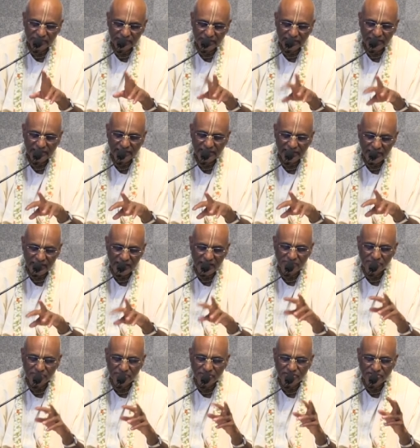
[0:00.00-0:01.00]
it
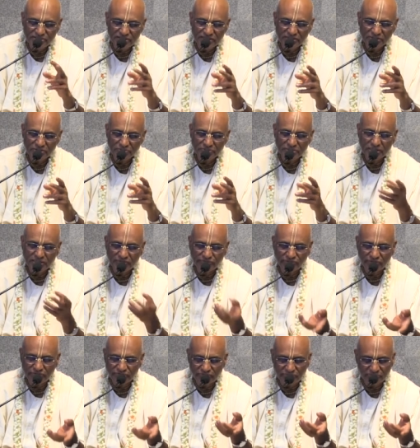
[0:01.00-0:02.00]
cannot be said to be
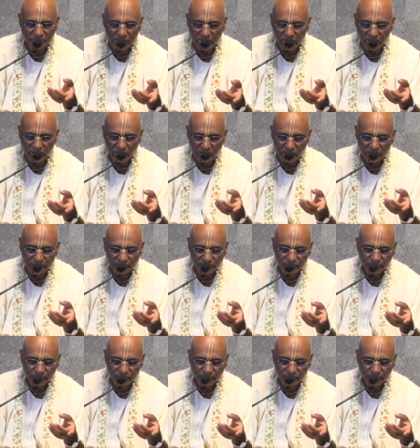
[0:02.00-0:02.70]
different from the Lord.